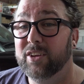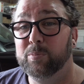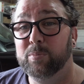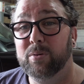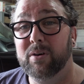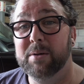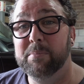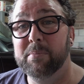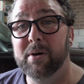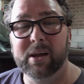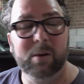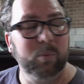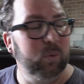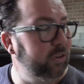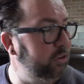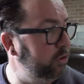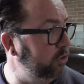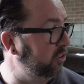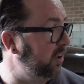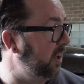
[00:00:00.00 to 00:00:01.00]
pretty muggy.
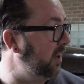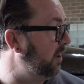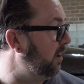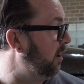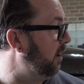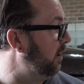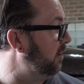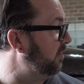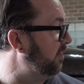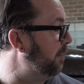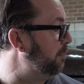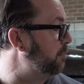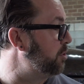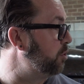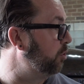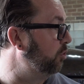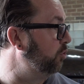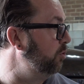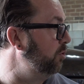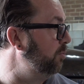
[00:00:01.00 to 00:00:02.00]
What did you say the
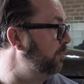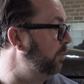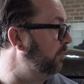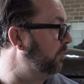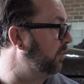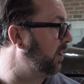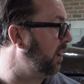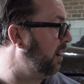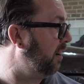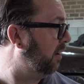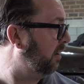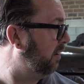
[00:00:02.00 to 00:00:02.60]
temperature was when you moved the car?